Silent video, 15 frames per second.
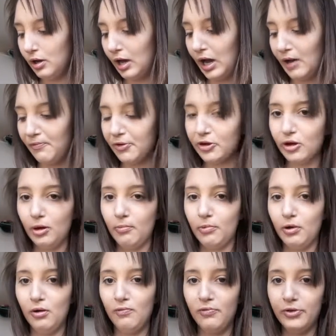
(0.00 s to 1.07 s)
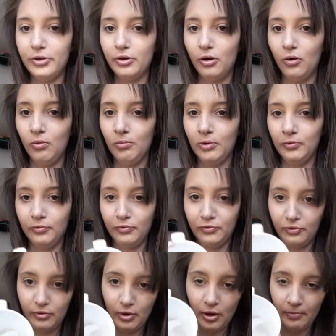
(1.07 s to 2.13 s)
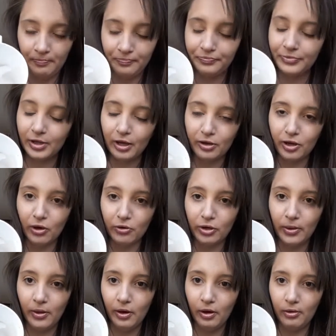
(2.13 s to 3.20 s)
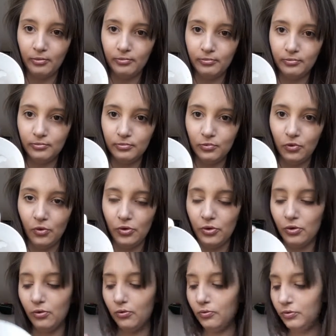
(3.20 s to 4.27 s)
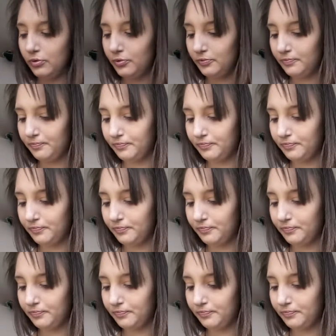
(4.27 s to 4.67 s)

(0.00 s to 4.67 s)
half a cup of the almond coconut oil,